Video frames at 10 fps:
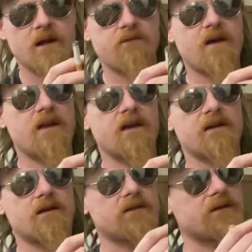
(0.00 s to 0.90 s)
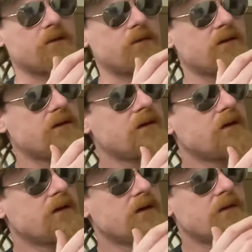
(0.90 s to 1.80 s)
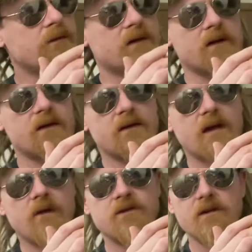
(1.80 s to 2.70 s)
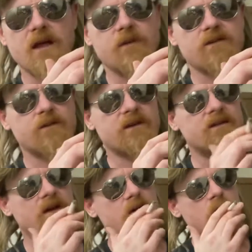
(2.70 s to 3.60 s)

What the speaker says: I finally get to go to sleep. But how was your day, Mrs. McStud?